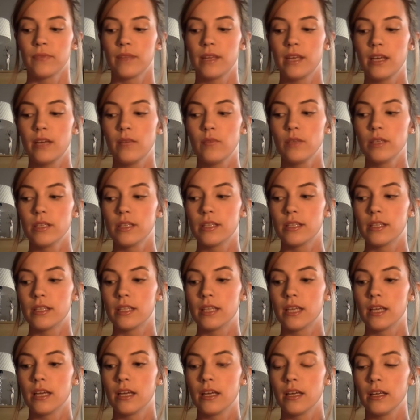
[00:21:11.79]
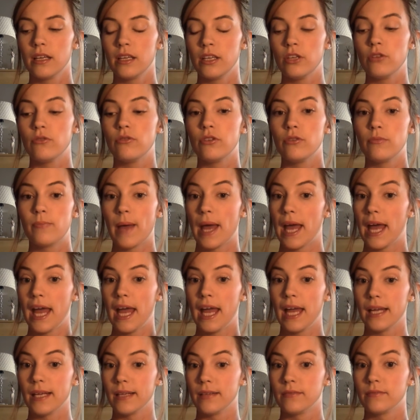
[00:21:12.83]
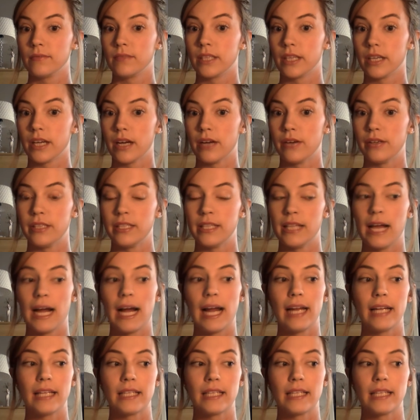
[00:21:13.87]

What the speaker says: You do pay to go to that.